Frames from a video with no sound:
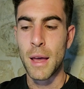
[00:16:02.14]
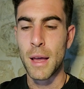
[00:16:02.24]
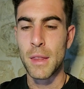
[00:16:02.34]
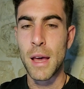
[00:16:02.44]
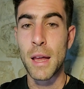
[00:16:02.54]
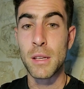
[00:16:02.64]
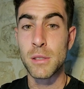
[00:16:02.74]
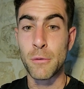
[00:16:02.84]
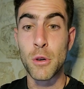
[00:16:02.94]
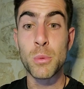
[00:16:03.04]
And that is
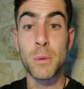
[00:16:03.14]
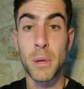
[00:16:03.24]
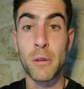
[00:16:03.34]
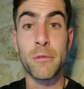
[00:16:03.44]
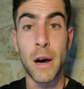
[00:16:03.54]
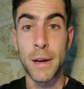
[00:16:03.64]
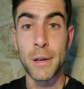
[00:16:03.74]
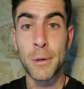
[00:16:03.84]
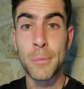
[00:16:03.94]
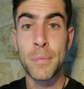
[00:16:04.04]
the first one being
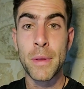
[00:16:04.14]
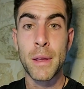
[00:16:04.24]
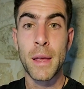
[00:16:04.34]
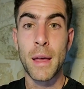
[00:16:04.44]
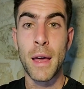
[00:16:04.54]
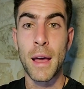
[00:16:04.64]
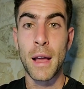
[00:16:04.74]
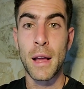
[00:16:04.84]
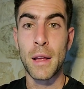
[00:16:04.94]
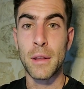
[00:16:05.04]
fire.
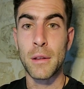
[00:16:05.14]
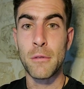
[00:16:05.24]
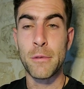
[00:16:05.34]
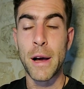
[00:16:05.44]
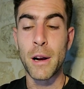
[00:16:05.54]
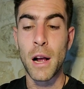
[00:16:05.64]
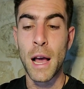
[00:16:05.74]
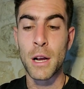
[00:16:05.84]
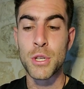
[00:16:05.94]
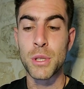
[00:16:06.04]
And fire
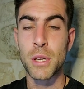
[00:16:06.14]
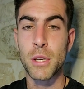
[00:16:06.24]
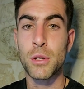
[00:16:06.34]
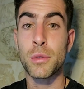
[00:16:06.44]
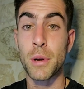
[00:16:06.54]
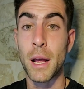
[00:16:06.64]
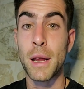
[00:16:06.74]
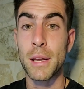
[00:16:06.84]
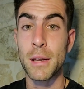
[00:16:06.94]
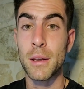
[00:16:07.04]
actually
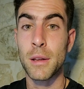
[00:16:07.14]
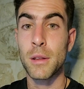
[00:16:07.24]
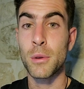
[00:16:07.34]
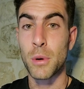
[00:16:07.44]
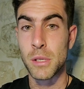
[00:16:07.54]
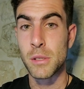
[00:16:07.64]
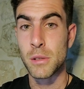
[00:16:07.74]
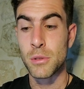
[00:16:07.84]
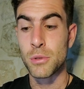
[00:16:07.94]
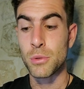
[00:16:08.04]
created the rest
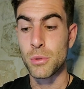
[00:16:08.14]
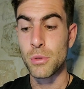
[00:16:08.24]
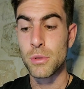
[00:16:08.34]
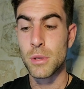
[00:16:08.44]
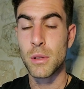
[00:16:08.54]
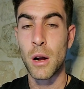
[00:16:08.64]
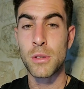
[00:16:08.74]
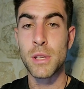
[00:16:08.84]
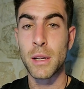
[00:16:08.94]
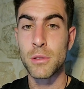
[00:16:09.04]
of the tools. Our
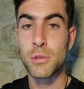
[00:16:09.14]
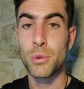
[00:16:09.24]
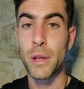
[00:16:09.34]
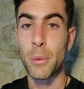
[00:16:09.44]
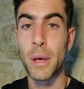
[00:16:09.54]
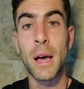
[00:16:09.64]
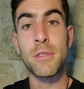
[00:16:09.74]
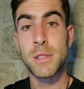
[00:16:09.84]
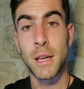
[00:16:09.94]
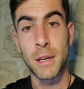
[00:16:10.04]
second tool that we have
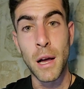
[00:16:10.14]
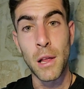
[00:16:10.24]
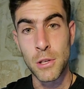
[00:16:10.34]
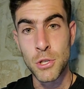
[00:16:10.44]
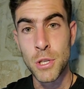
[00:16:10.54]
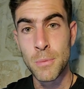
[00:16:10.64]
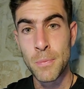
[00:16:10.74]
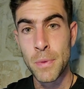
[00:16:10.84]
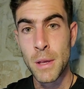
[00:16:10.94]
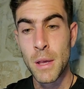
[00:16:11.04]
is
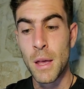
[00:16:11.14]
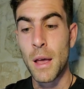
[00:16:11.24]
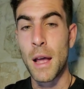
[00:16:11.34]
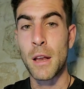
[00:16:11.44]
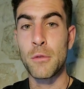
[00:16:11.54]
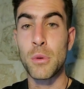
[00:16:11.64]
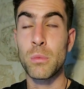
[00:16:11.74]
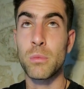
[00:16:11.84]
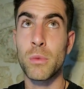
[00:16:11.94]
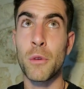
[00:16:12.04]
technology. And if
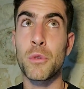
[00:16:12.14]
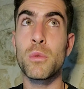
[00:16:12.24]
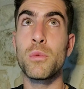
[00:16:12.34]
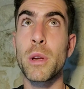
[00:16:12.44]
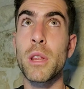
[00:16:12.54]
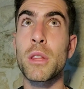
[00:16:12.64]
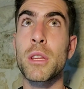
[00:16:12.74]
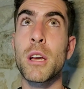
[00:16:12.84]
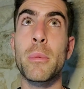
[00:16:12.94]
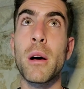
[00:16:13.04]
you really
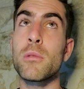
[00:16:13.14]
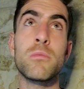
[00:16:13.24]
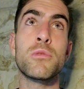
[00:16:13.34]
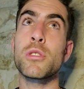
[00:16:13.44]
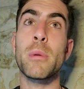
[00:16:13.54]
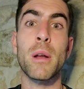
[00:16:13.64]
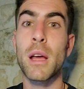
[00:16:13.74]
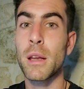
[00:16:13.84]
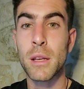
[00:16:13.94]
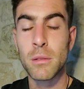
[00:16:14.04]
think about just about
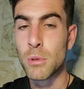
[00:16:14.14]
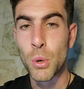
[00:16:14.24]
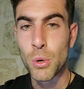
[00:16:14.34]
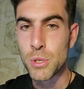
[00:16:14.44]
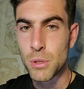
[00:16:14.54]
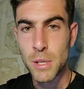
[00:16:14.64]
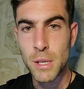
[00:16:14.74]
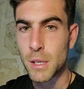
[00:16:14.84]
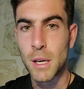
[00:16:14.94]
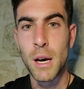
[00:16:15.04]
any course you
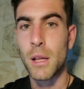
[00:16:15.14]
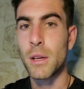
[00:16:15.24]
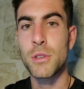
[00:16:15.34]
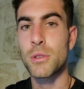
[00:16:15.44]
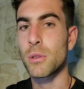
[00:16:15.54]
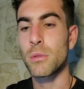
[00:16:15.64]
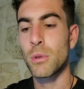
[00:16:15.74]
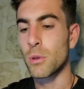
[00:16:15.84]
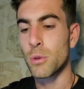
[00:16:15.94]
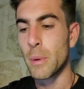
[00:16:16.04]
take in college,
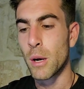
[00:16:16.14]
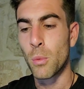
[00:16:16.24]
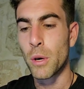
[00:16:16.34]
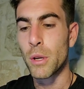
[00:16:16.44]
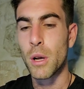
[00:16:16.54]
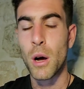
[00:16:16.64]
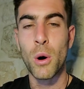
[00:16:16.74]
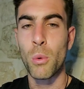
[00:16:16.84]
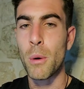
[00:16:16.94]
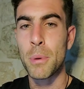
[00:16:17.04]
or no matter where you go,
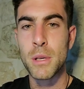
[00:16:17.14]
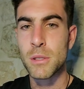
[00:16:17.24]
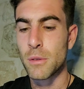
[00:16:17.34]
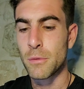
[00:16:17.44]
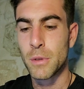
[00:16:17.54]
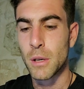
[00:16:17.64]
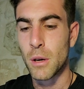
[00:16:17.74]
or what piece of